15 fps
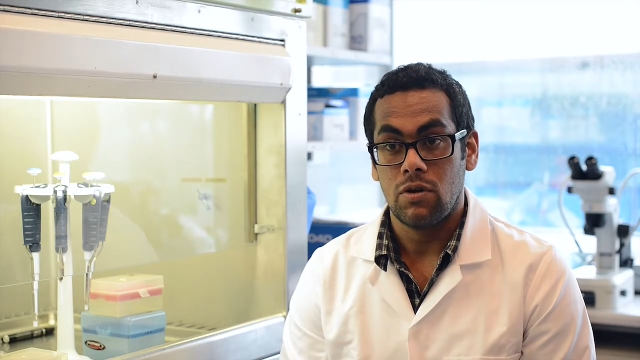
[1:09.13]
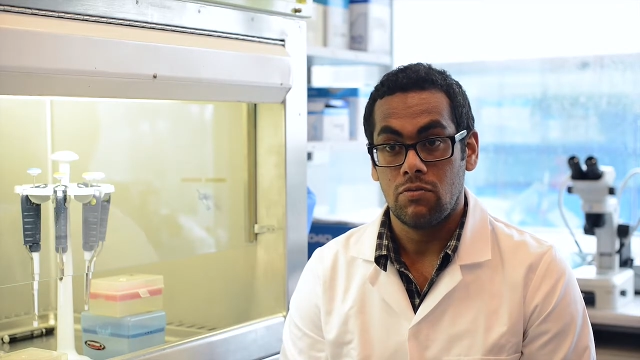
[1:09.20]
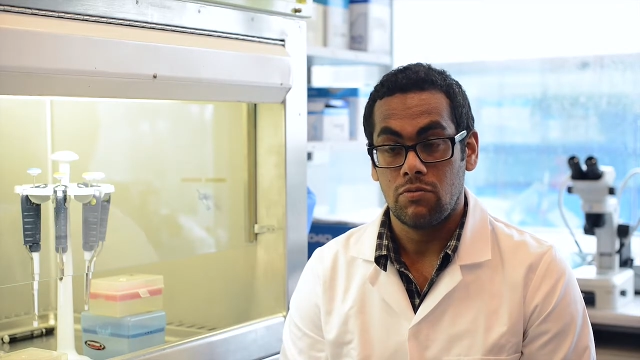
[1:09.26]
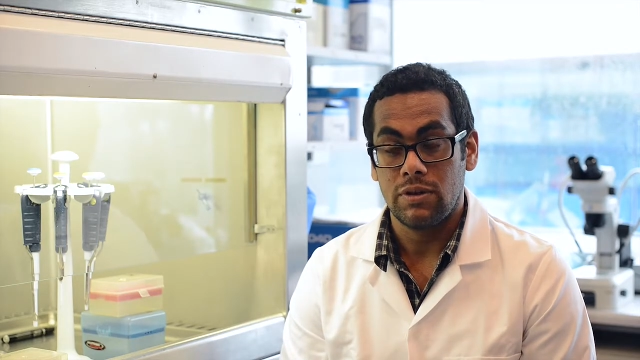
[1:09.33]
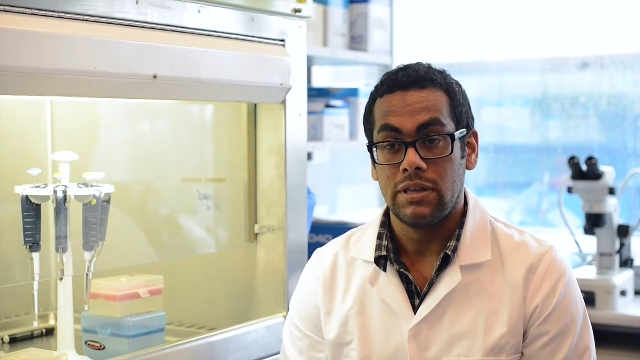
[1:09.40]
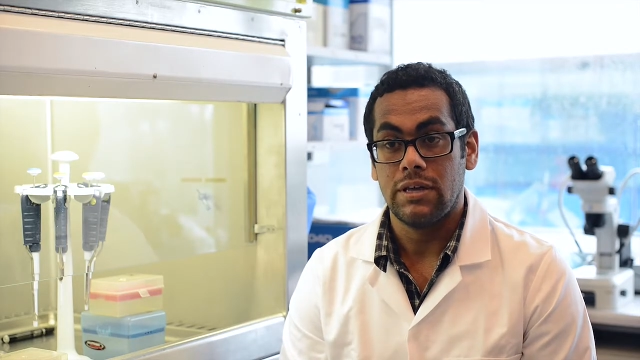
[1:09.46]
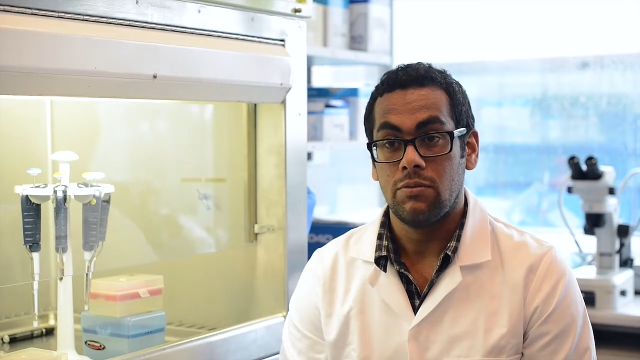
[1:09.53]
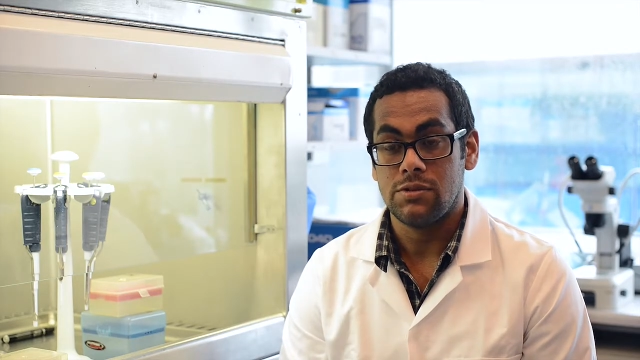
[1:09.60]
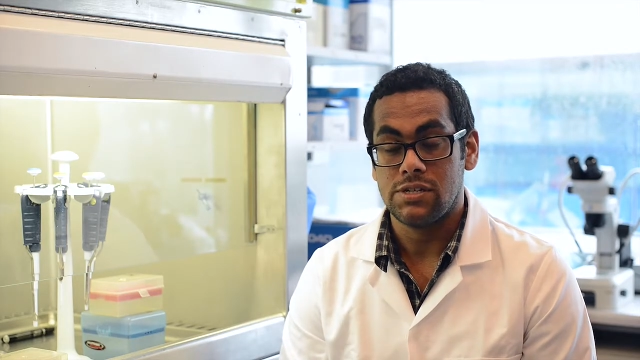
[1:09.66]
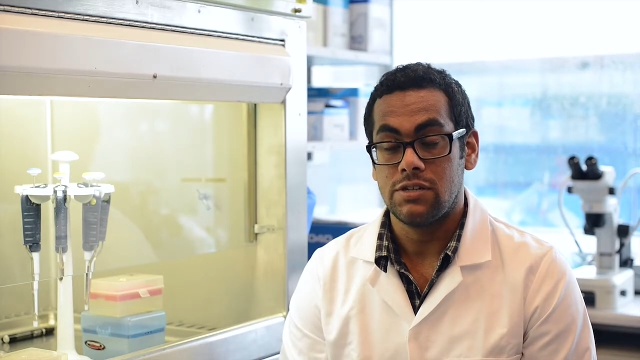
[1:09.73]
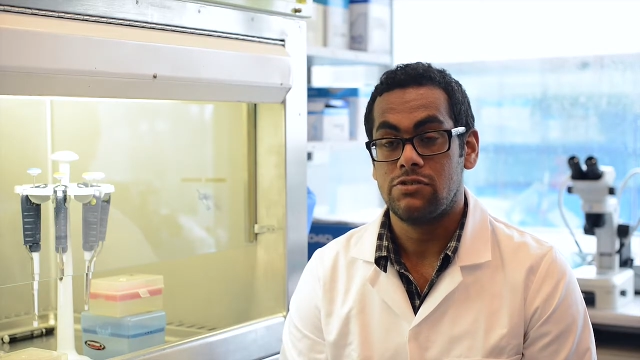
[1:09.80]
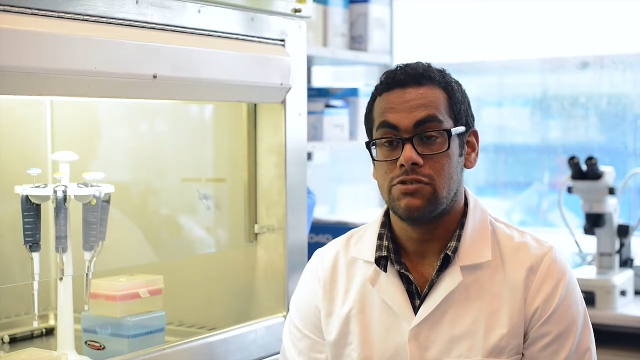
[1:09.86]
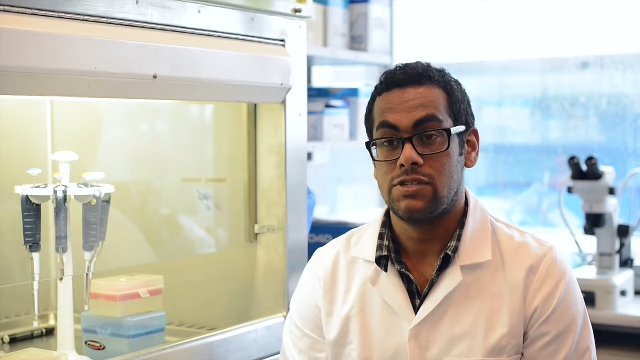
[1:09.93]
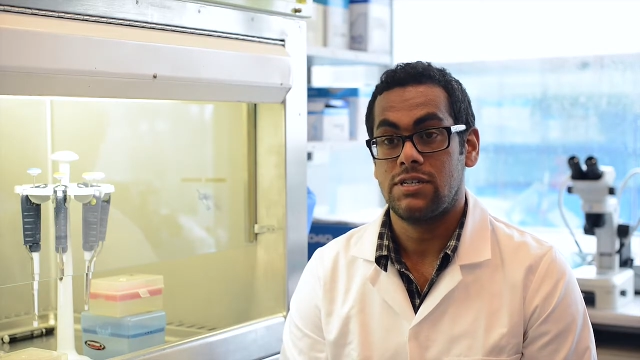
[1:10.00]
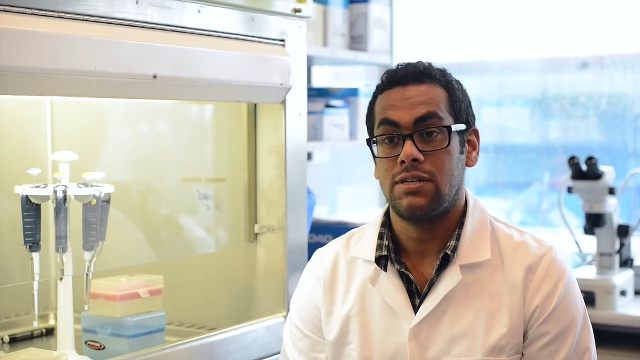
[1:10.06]
really was
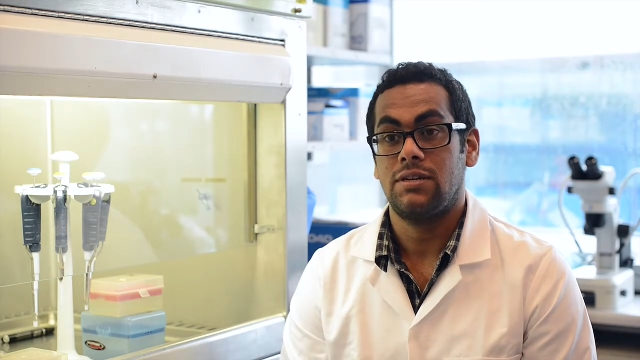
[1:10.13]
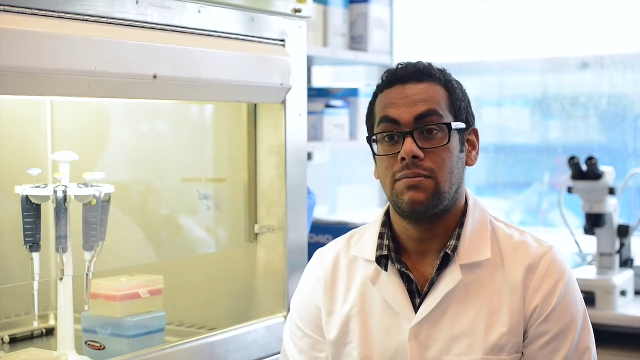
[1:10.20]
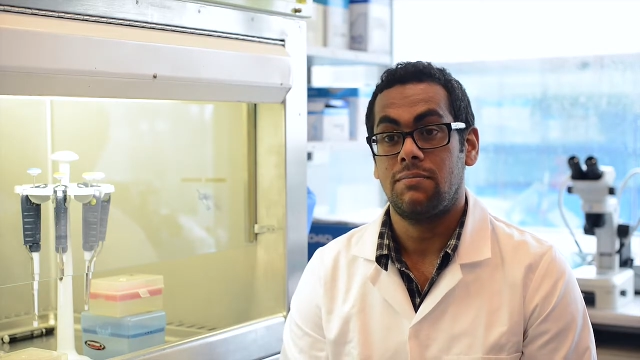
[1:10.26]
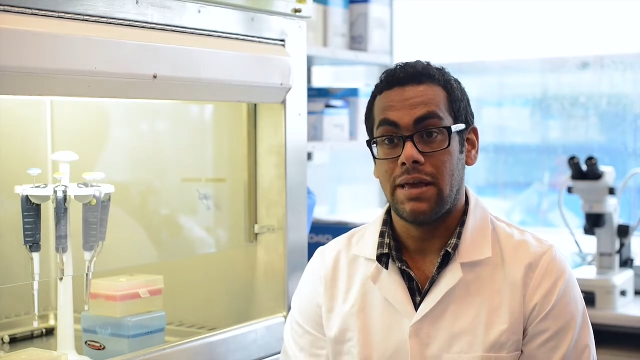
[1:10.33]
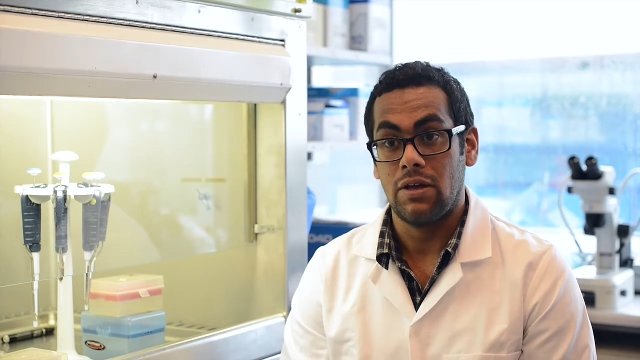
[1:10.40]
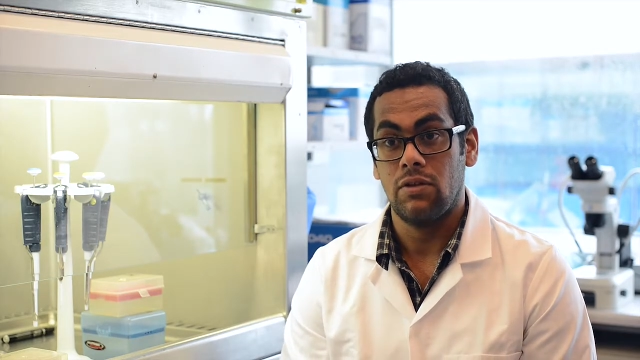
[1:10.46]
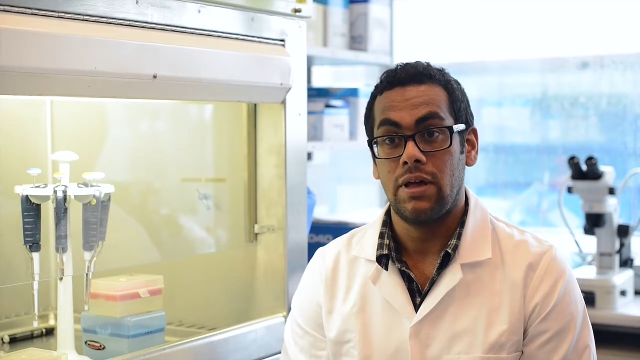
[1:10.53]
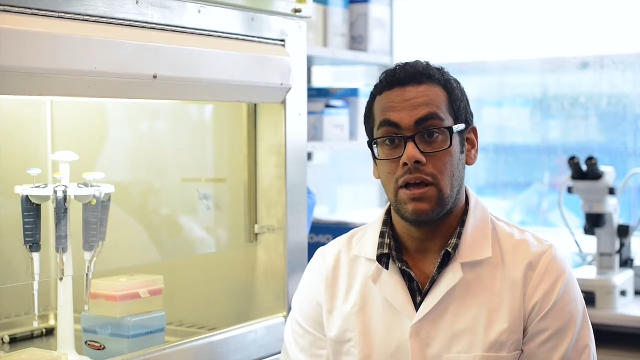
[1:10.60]
interested in male